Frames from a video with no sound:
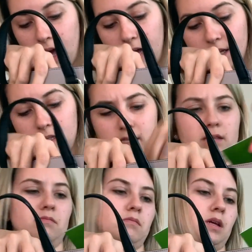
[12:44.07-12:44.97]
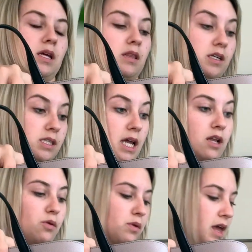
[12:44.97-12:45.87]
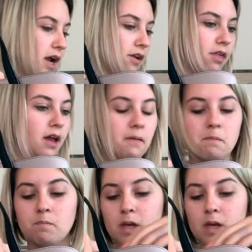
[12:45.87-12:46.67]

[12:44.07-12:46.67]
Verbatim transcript: that is, there's the handle with care thing.